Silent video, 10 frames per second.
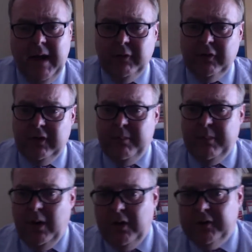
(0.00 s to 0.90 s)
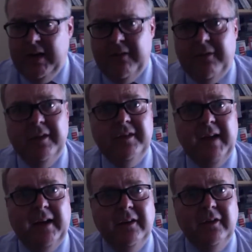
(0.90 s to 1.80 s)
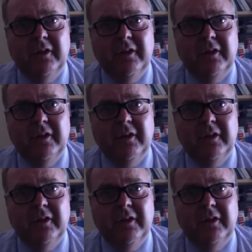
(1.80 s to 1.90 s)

I'm just going to pause there for a second,